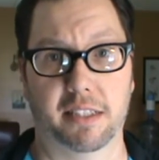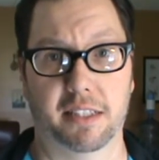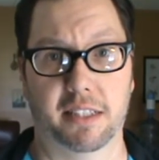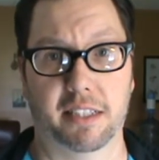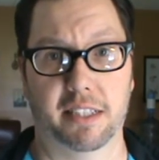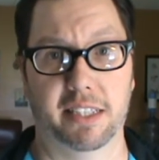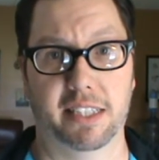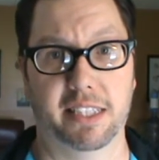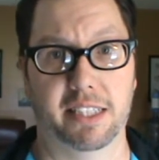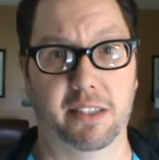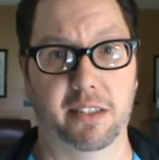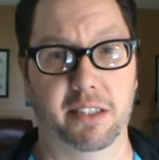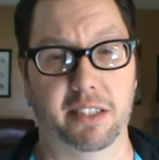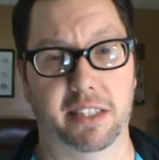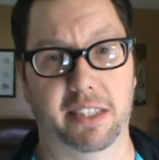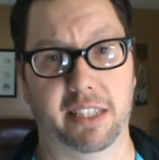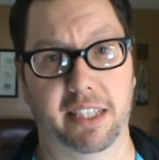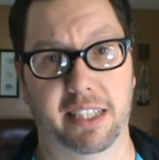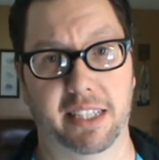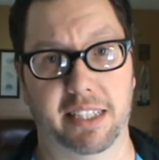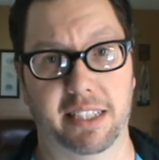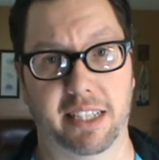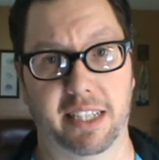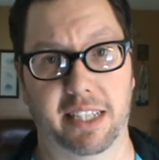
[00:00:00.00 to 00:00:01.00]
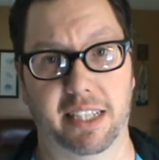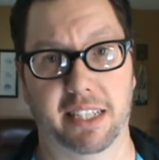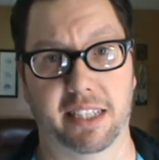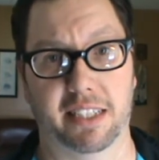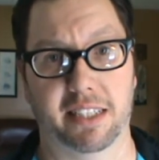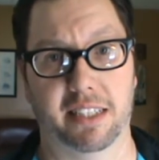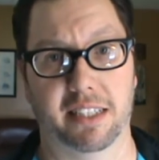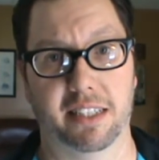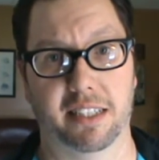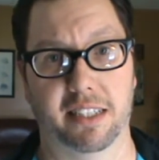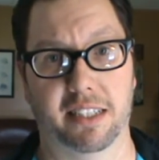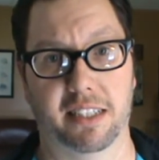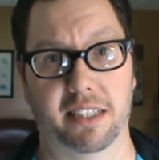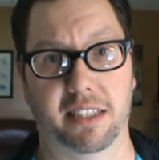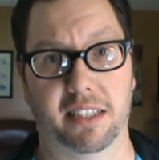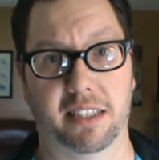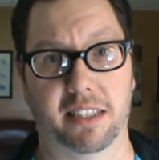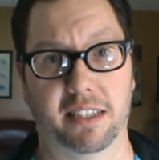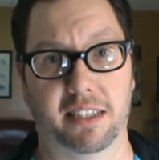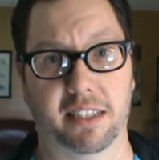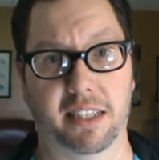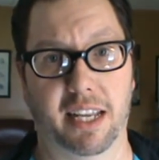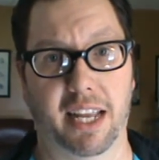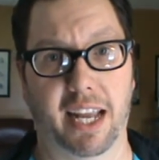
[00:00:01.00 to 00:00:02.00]
And the only thing that
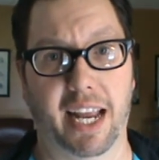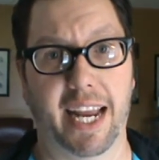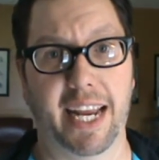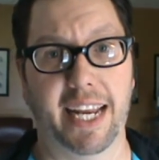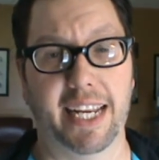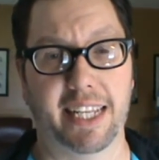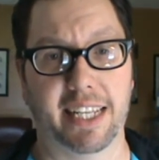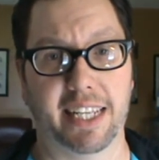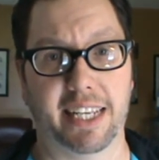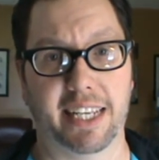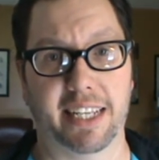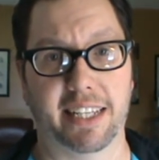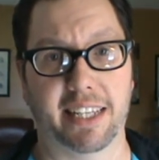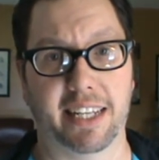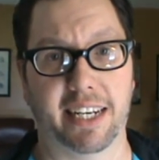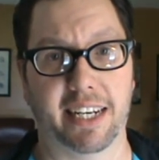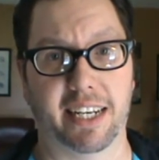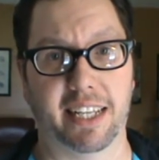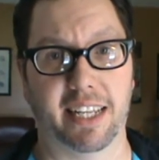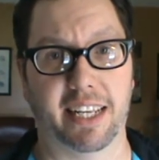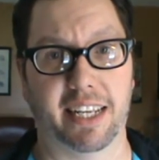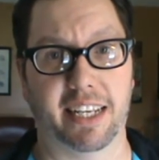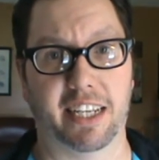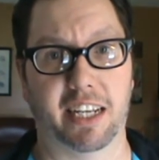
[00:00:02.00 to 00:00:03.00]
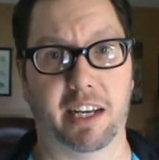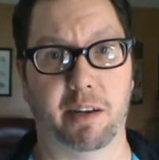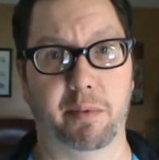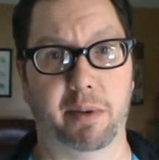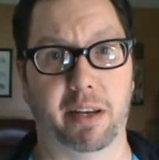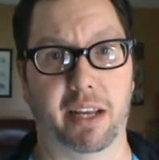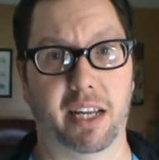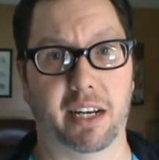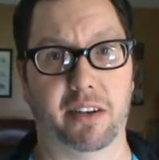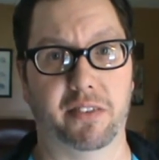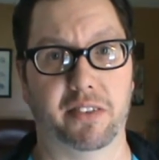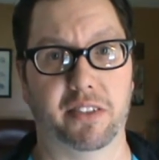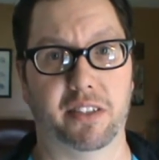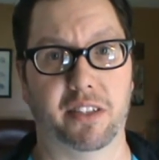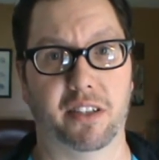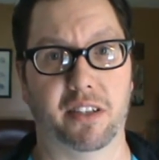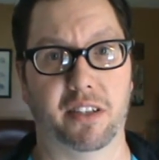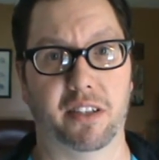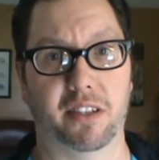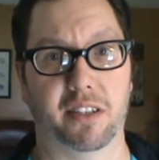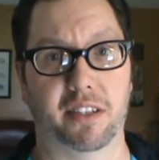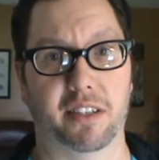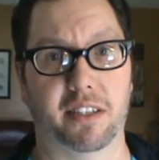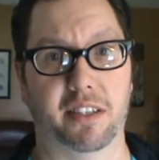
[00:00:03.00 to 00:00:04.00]
alien that I like coming out of a dog